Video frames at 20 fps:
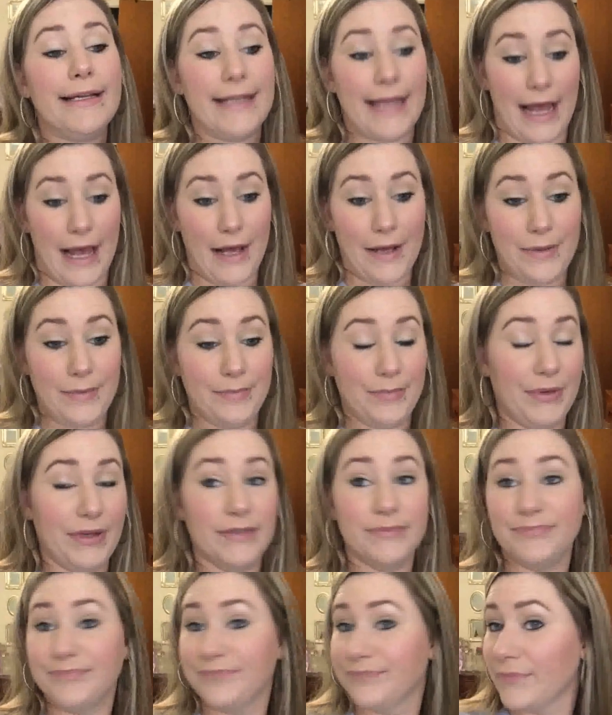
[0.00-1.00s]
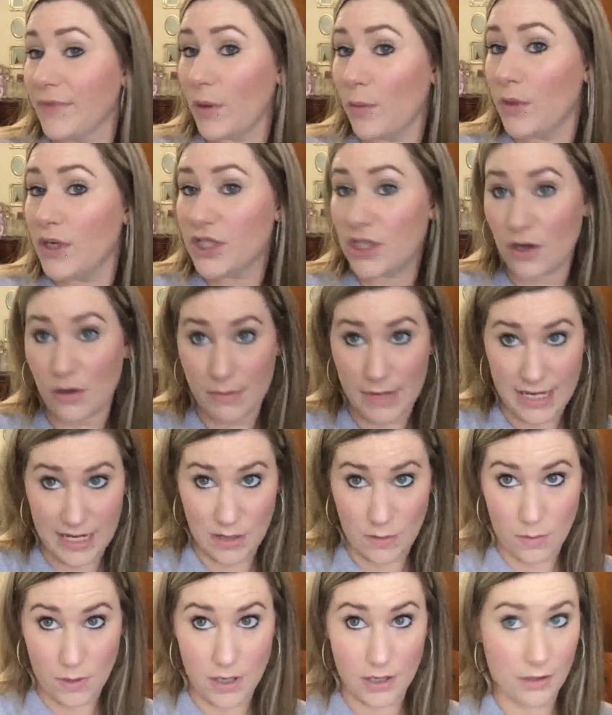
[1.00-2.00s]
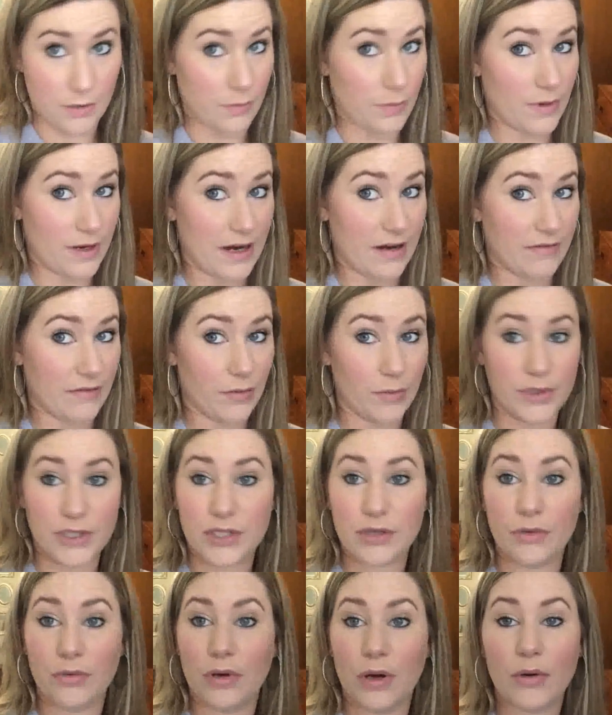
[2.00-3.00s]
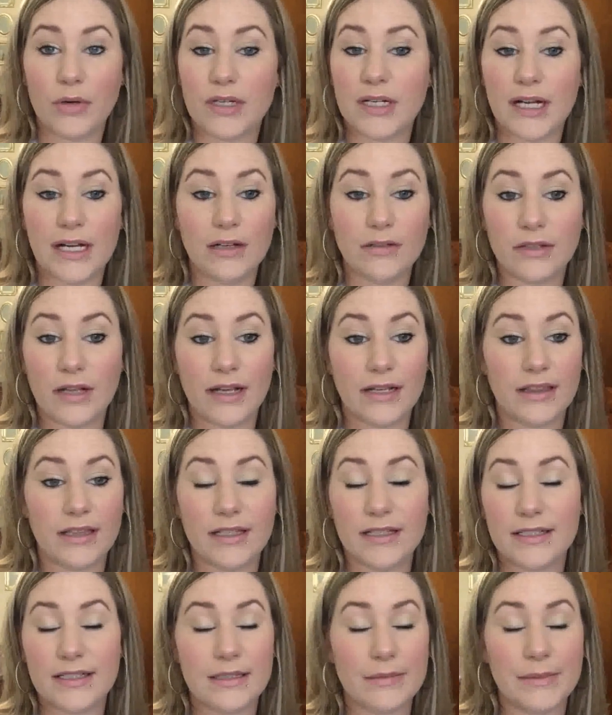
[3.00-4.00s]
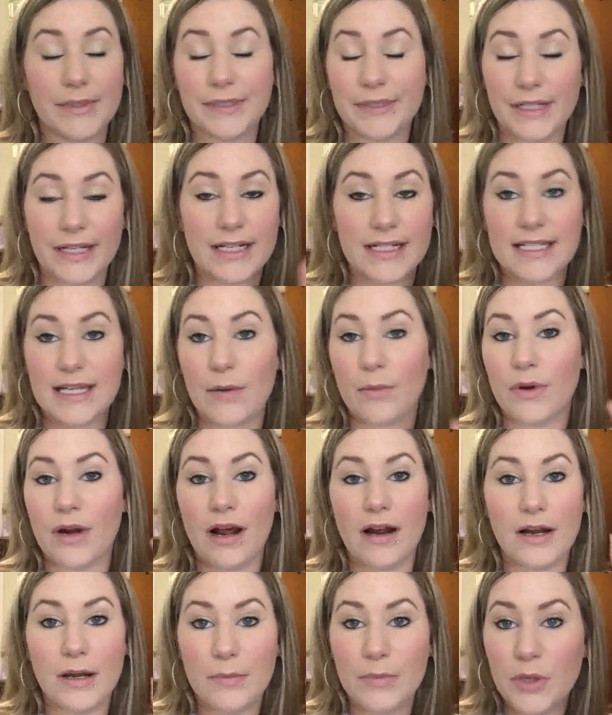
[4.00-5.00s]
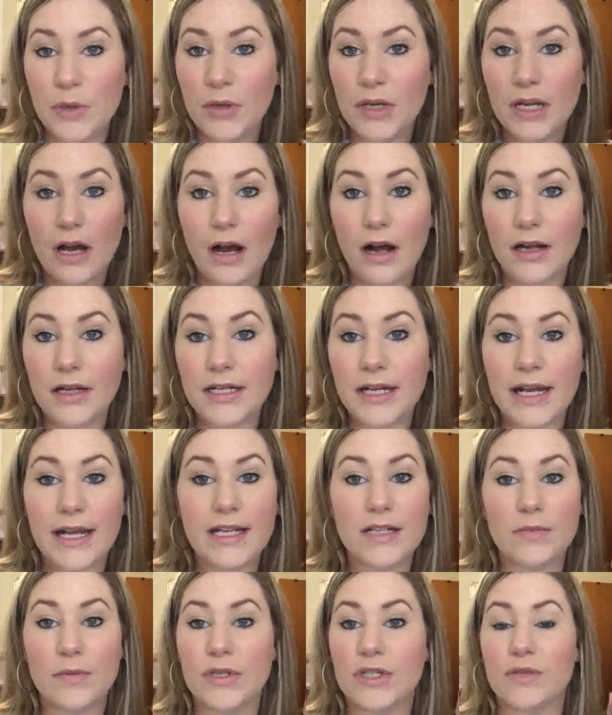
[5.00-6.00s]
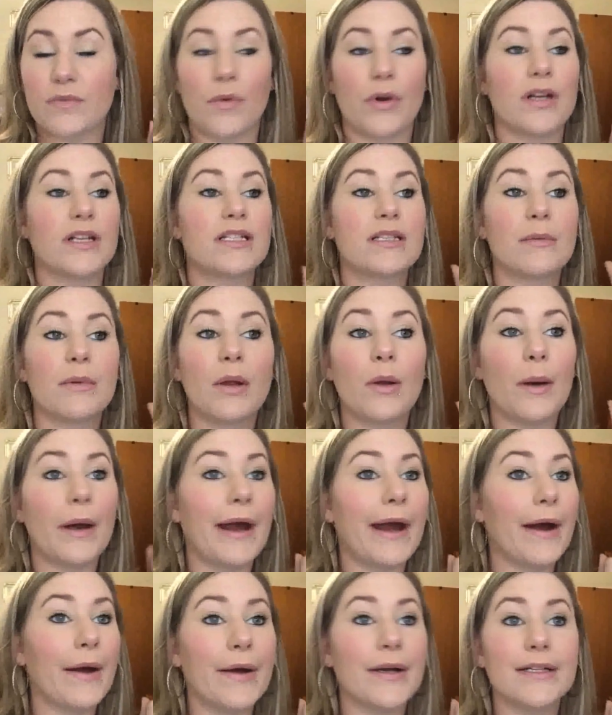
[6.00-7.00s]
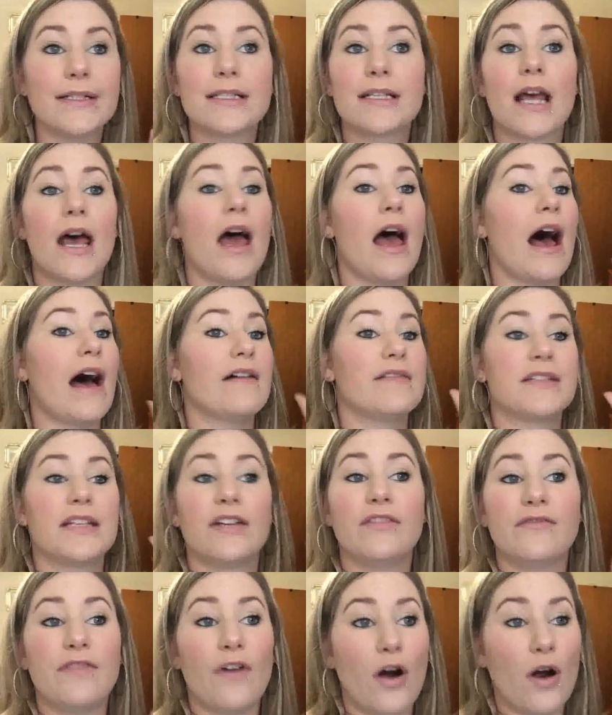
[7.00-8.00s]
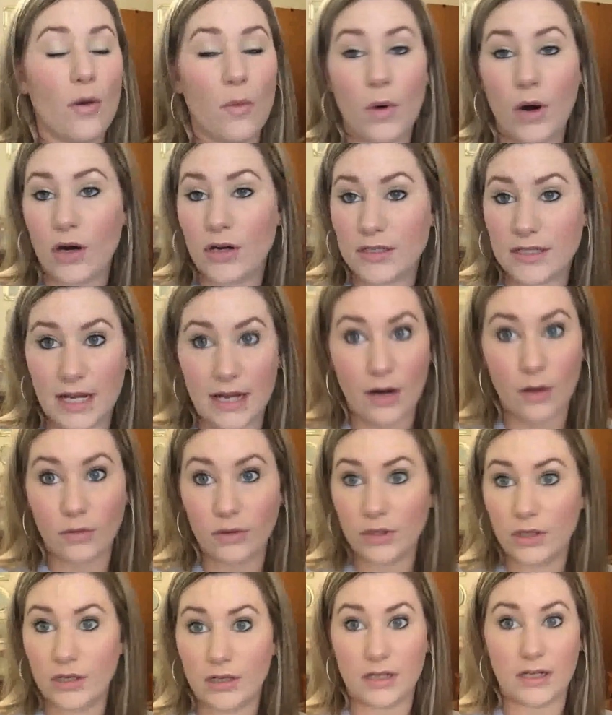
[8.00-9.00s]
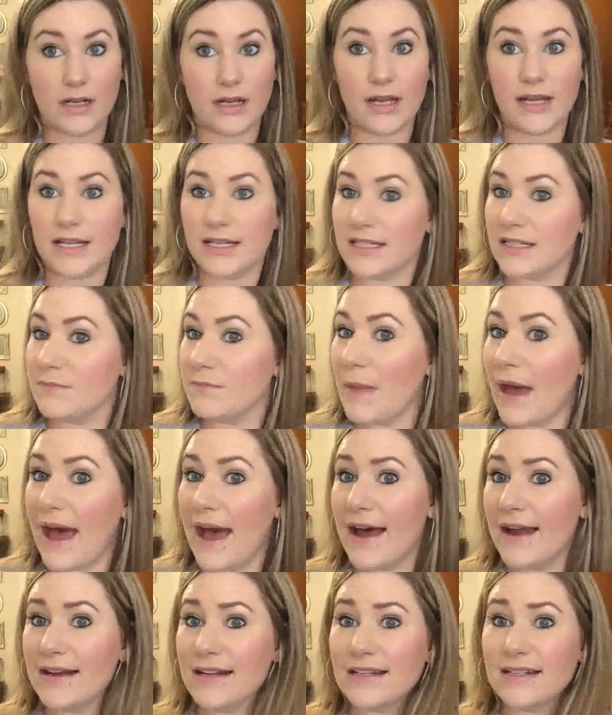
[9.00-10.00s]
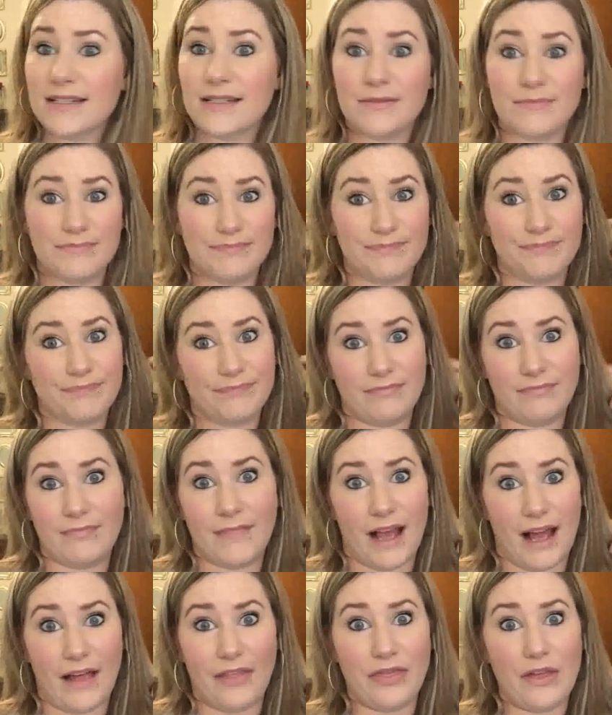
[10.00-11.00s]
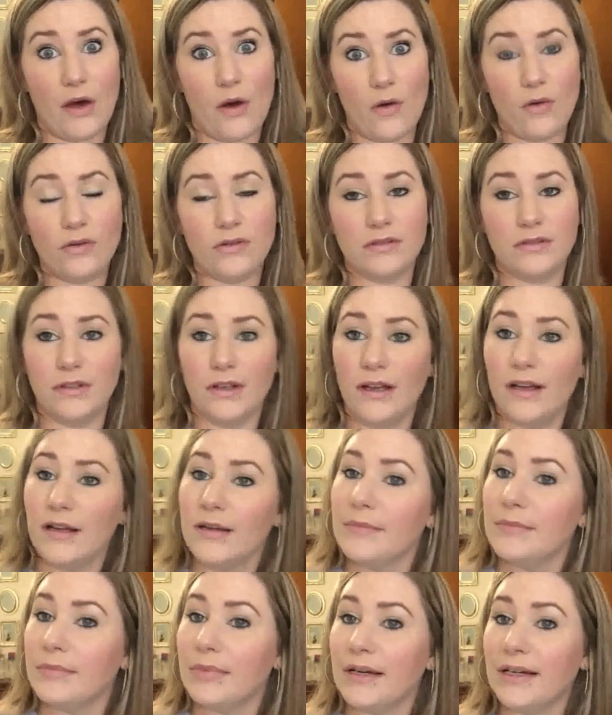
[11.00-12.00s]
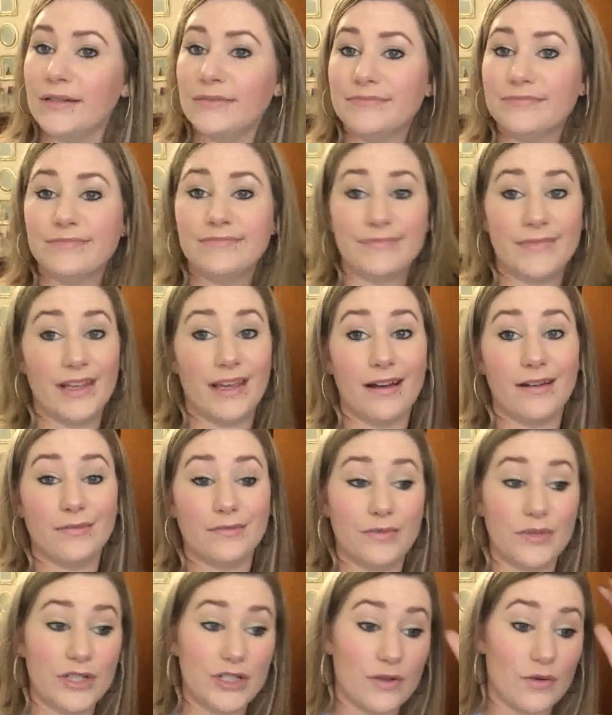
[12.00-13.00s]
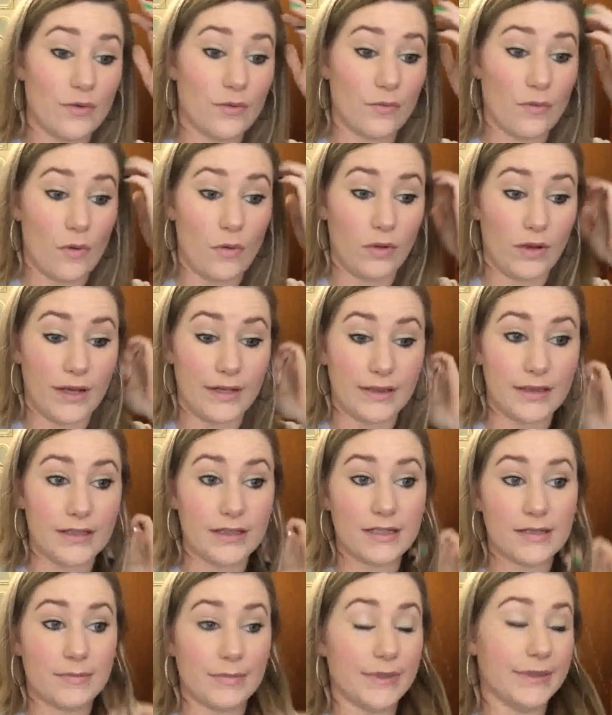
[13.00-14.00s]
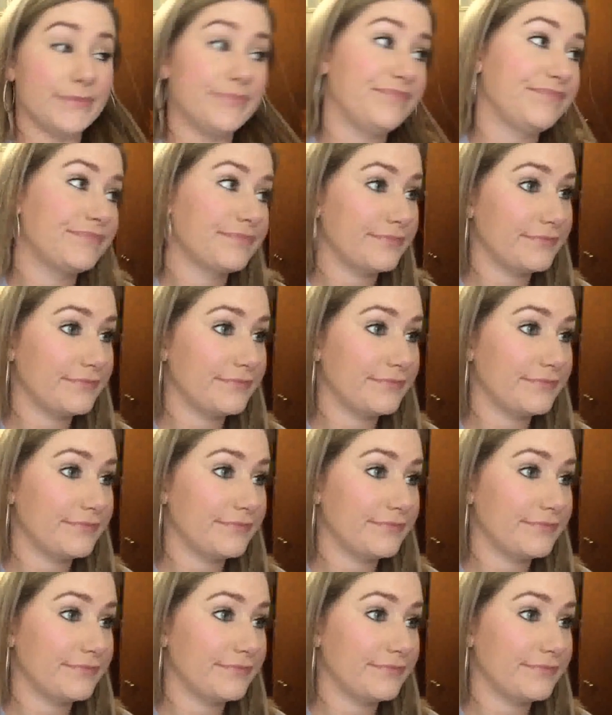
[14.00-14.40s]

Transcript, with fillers: yeah, but we just gonna make it work. Whatever. We just gonna go to town like this. I mean, like I said, we're not in a beauty contest. We just running some little errands. I've seen far worse. I don't look as bad as I thought, but yeah, we're just going to roll like this, but